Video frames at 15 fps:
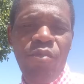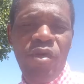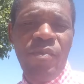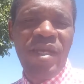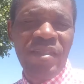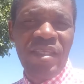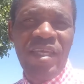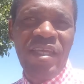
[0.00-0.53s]
But
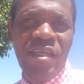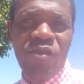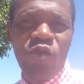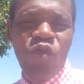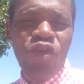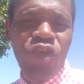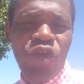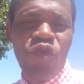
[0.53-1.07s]
my thing is,
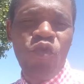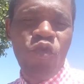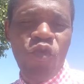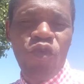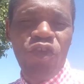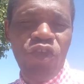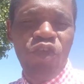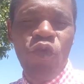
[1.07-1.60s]
what are you
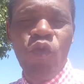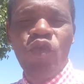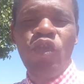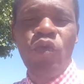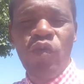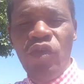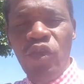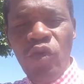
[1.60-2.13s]
going to do
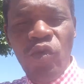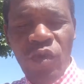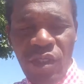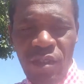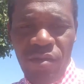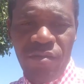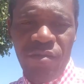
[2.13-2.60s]
to do it?